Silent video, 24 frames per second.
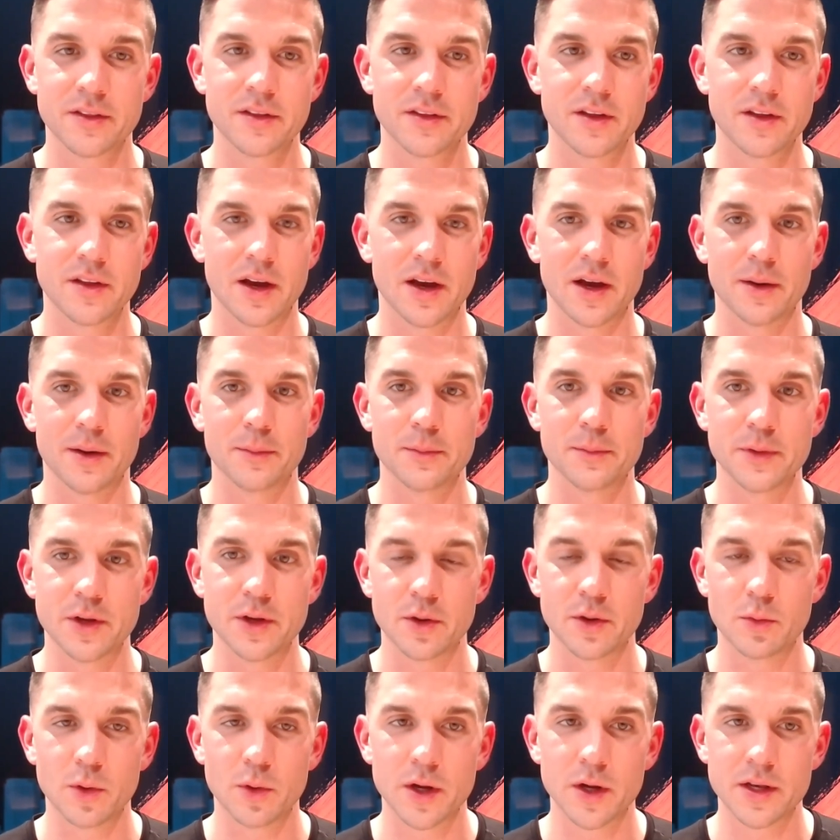
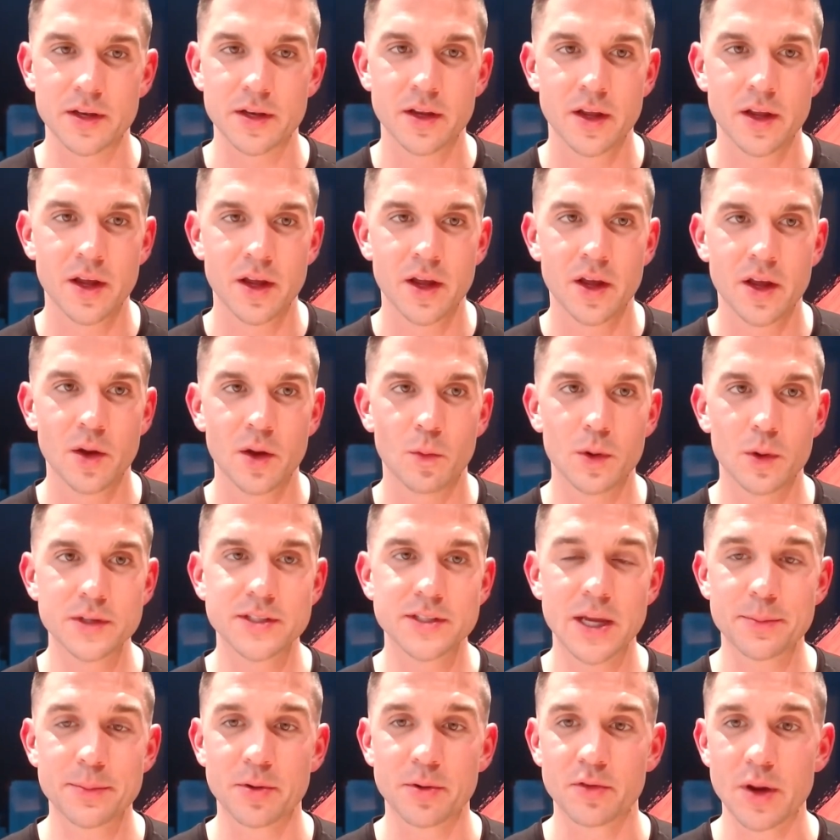What
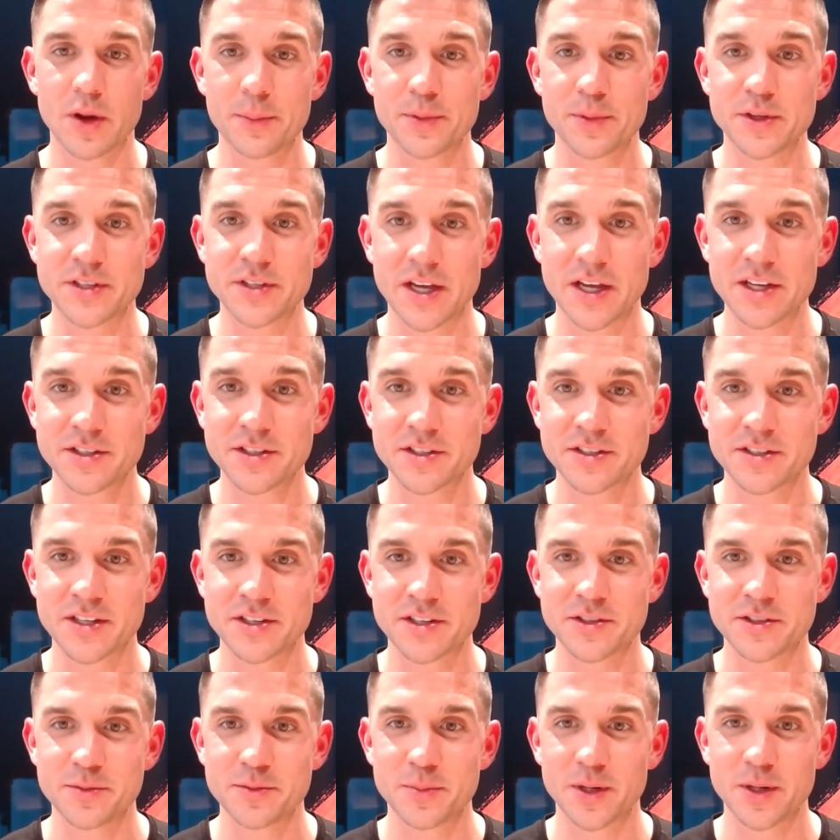type of reputation
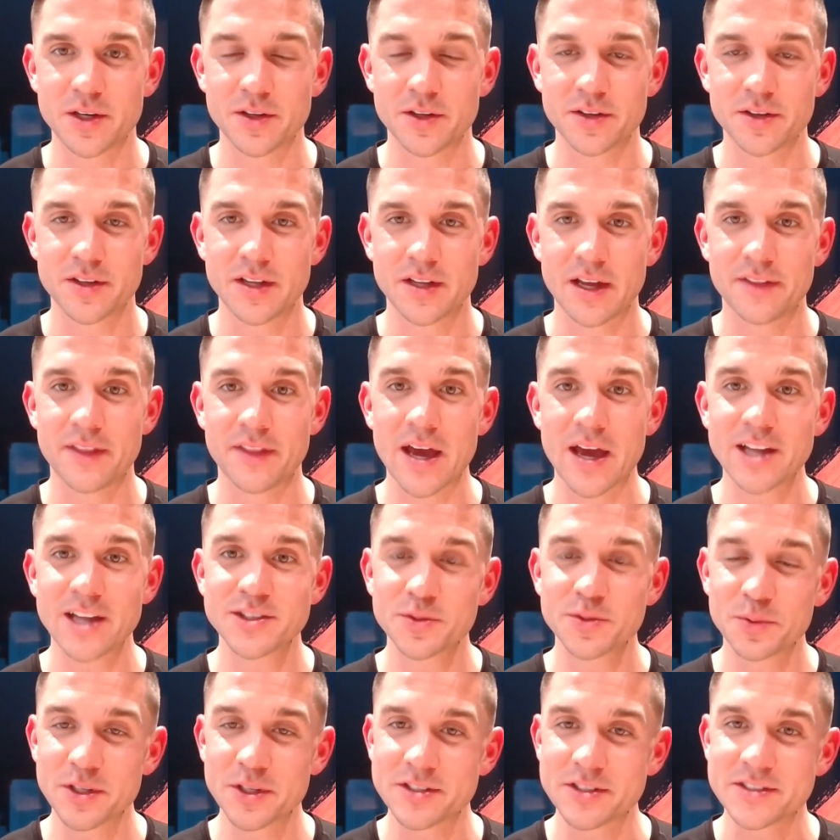did you build? And
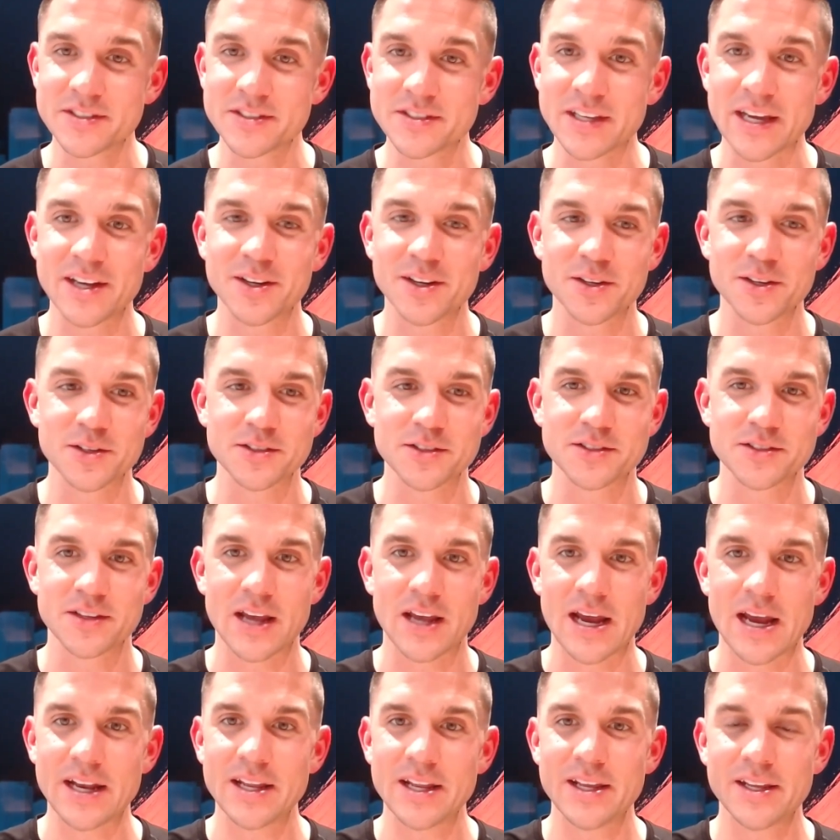that's what scales
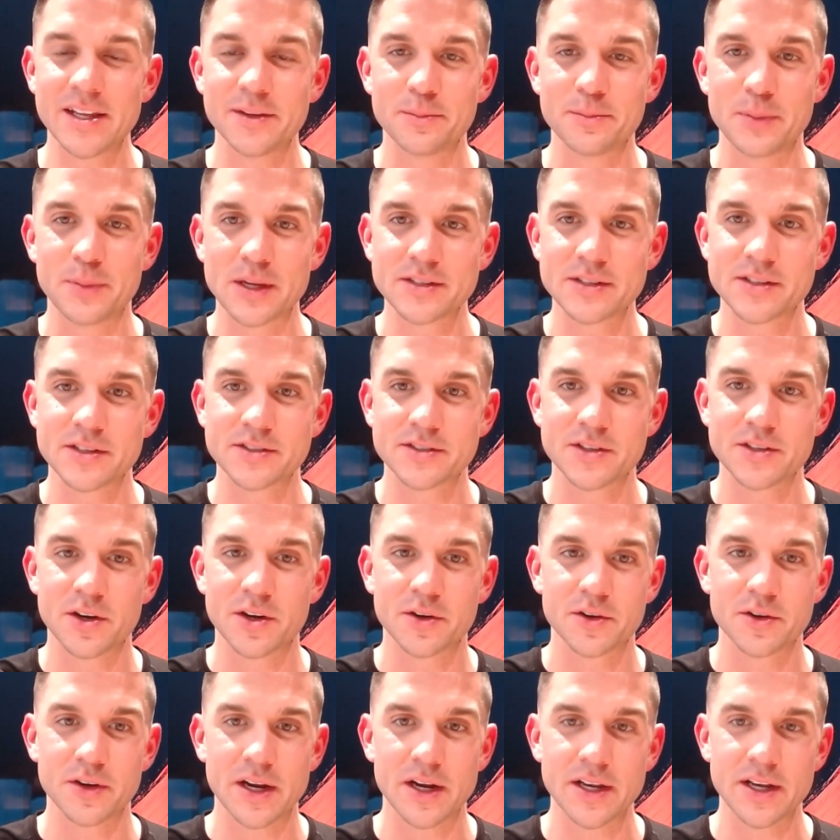any business
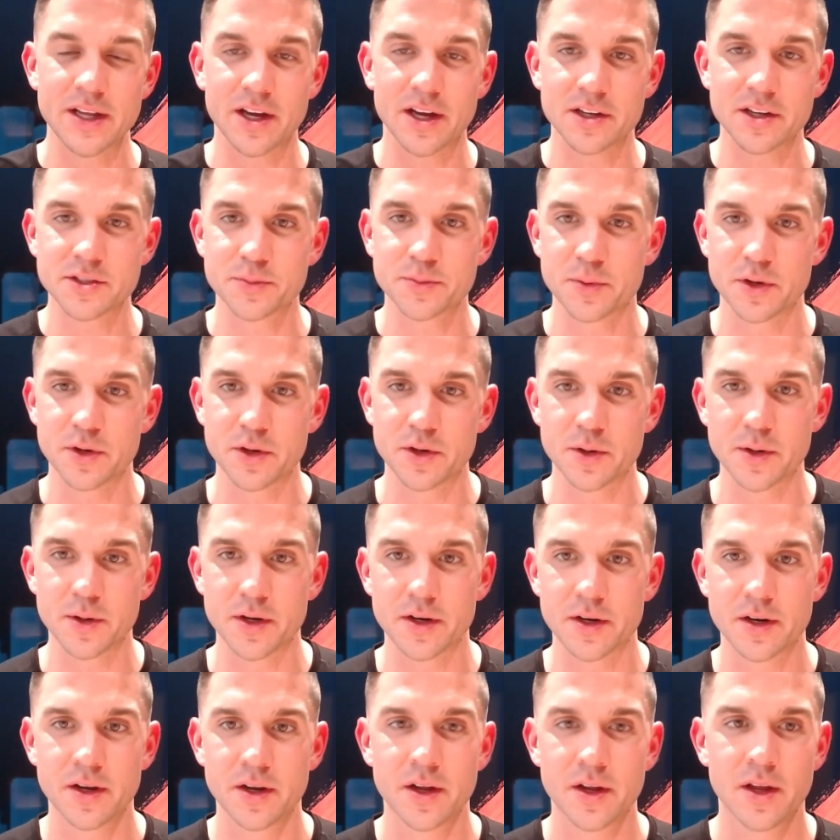owner, any
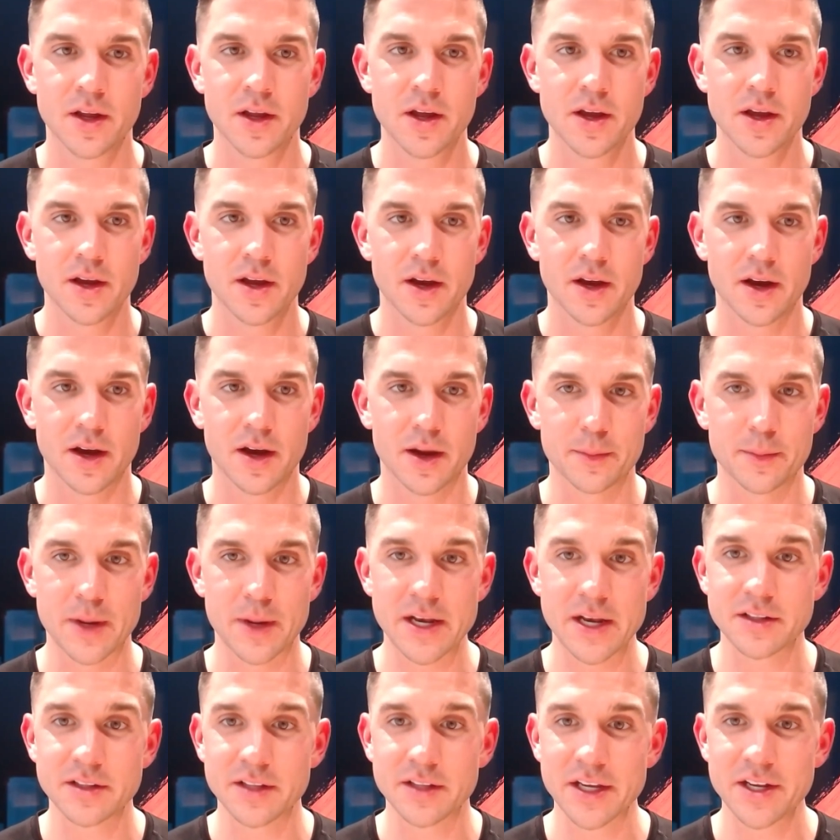entrepreneur,
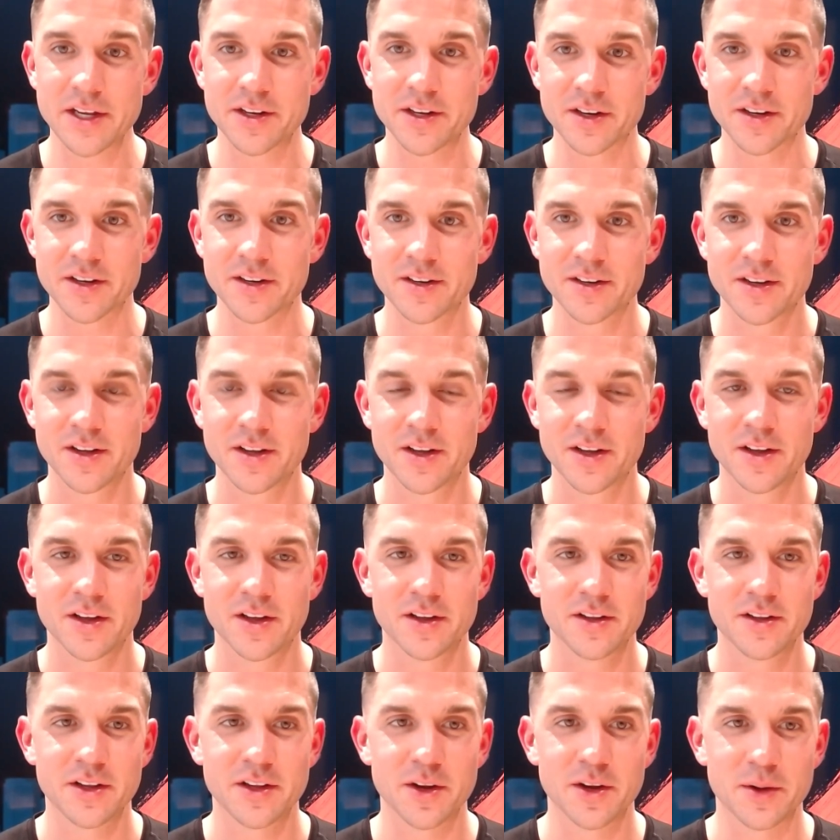any leader,
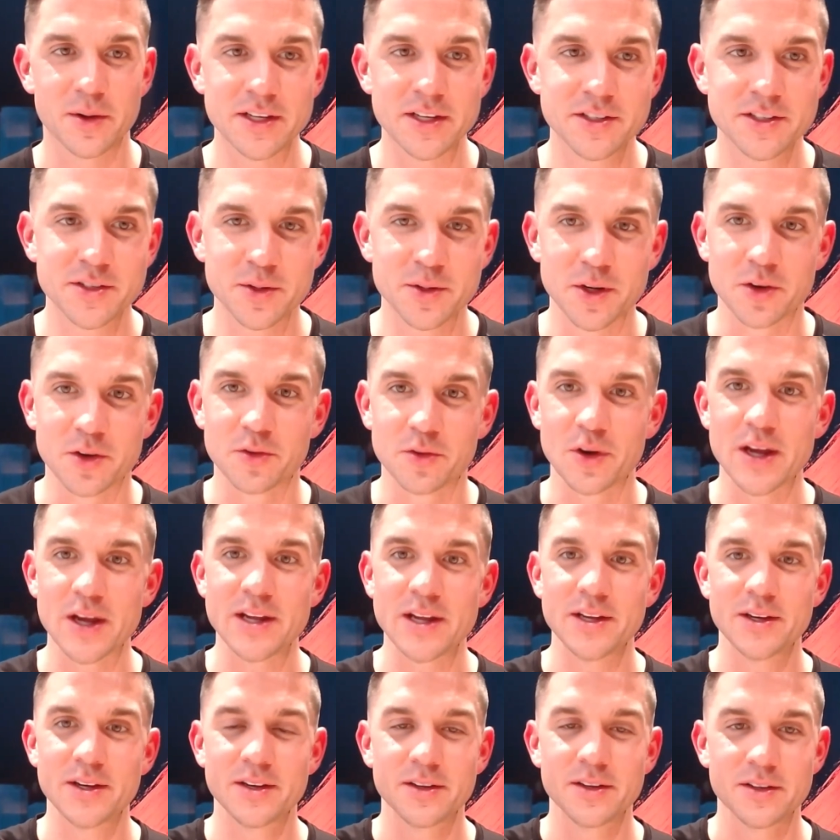into a
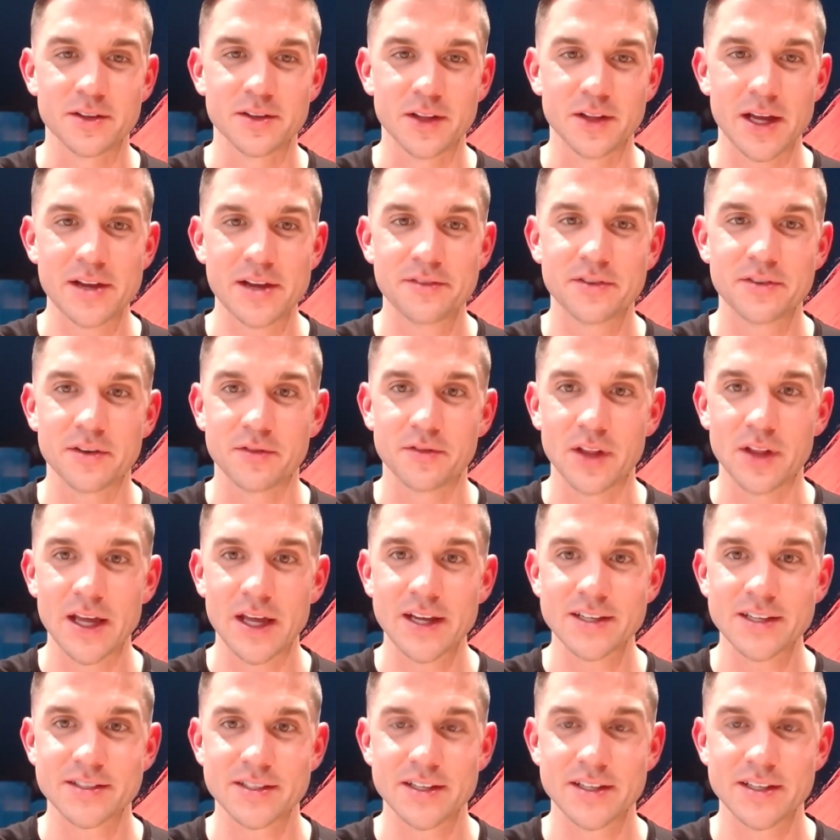great life of
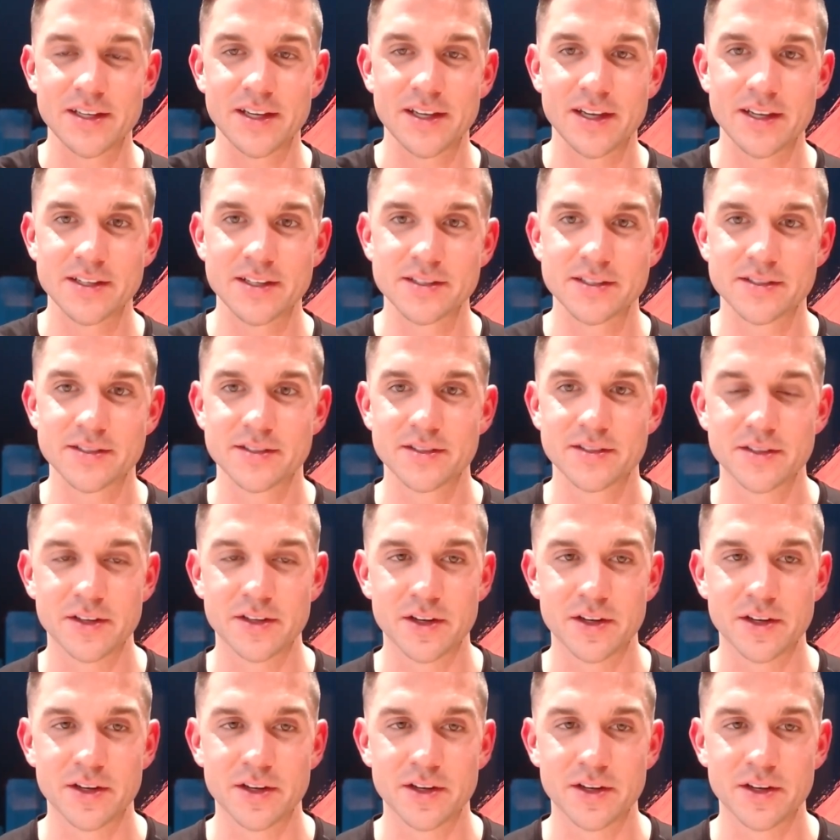legacy, is,